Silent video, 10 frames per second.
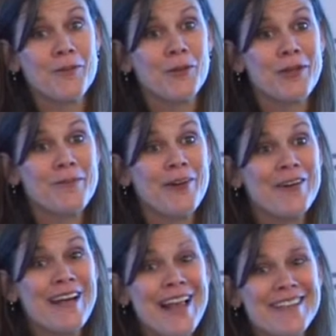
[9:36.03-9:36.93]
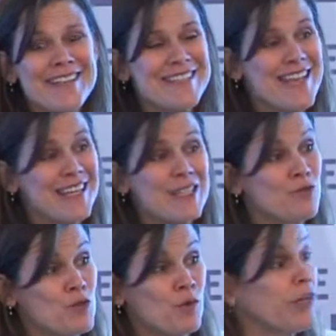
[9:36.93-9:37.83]
the preliminary analysis that
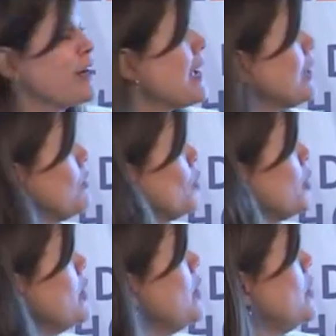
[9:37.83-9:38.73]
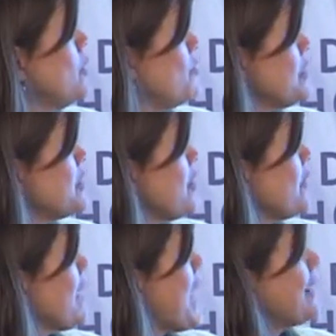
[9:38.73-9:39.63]
this was really not going to work, we
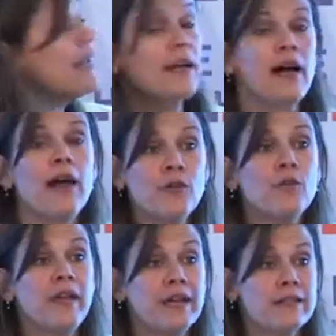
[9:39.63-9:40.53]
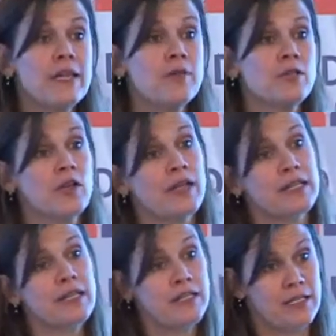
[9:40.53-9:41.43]
started adding other things. So
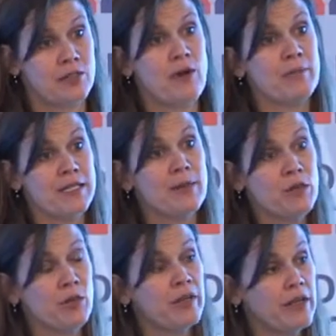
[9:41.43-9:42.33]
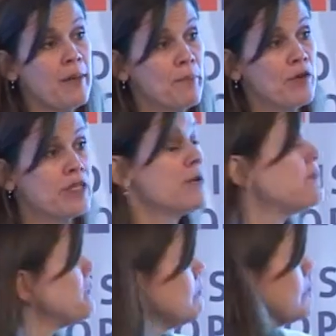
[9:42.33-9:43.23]
that's the discrepancy between the numbers.
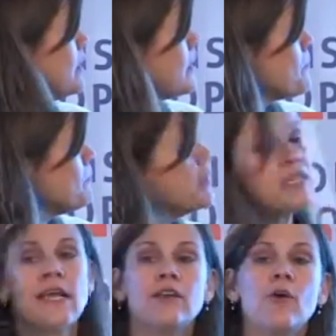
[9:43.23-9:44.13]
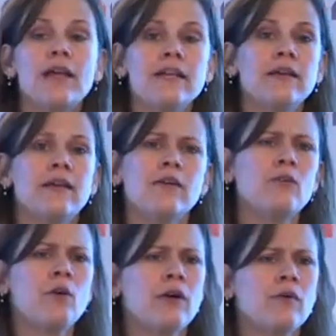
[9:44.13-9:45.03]
We just had no idea that
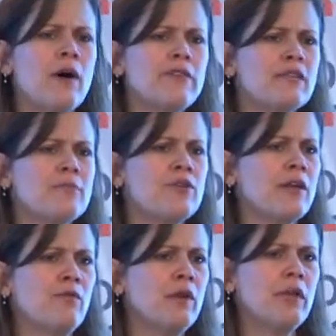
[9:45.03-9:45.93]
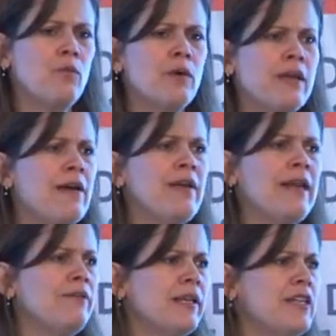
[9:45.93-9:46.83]
quadriceps strength really wouldn't have
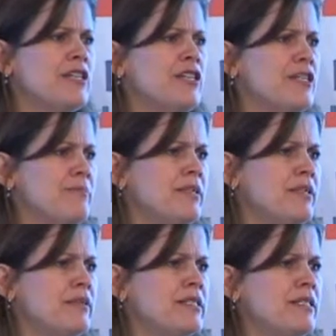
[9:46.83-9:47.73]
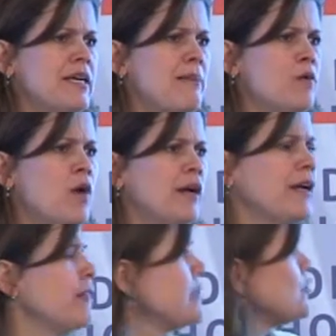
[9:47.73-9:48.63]
any relationship to timed
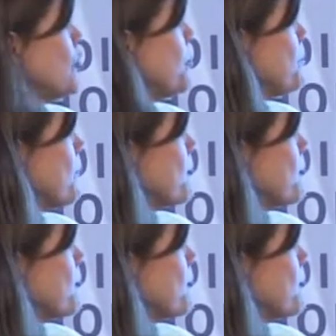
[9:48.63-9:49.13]
walking in this group.